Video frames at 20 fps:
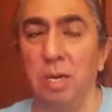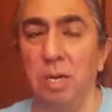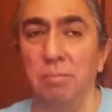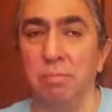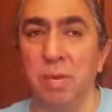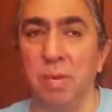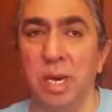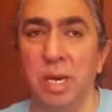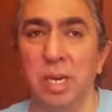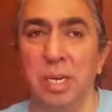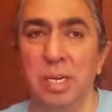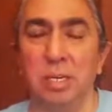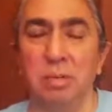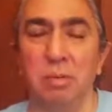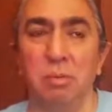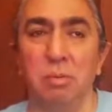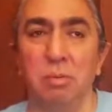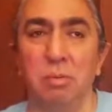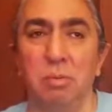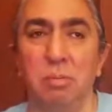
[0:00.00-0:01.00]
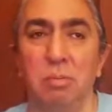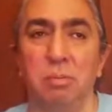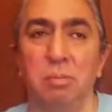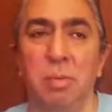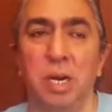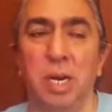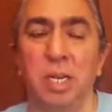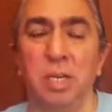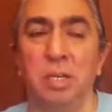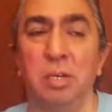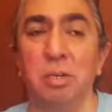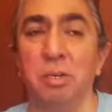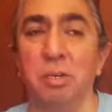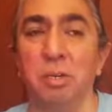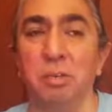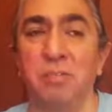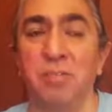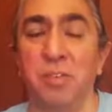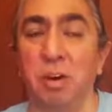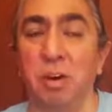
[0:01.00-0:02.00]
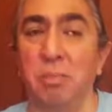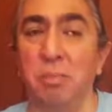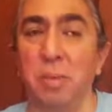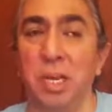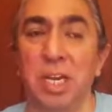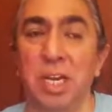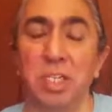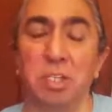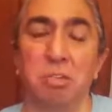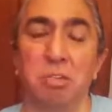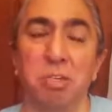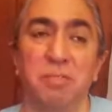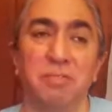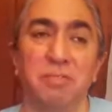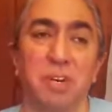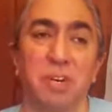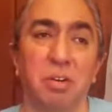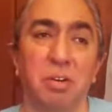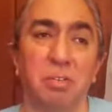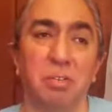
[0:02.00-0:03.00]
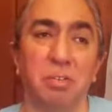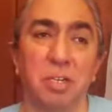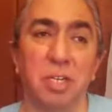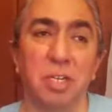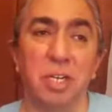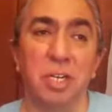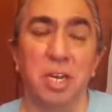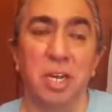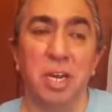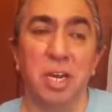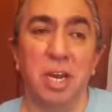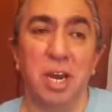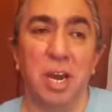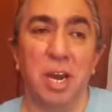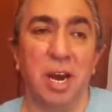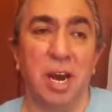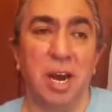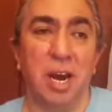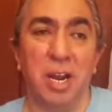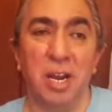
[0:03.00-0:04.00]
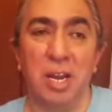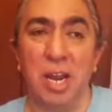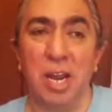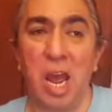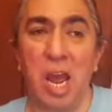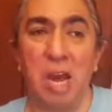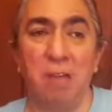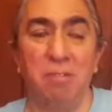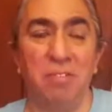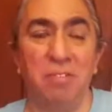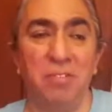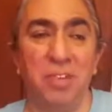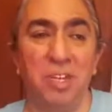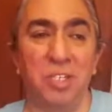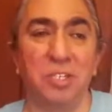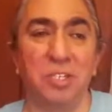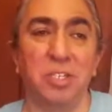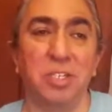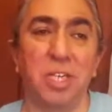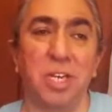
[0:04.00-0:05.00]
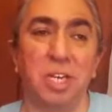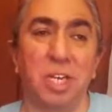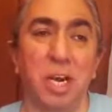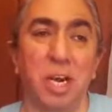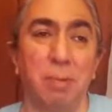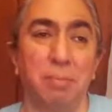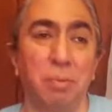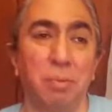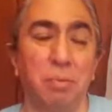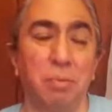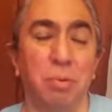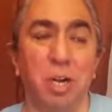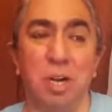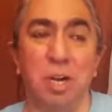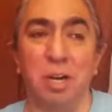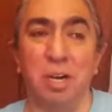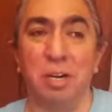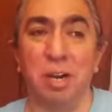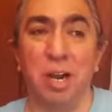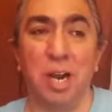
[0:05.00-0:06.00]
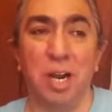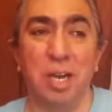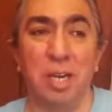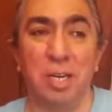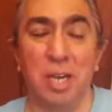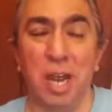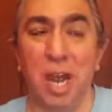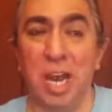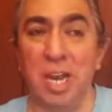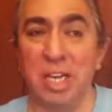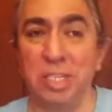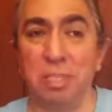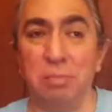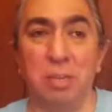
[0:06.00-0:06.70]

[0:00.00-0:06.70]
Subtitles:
my Google phone, my Android phone. I have a feature set up where I ask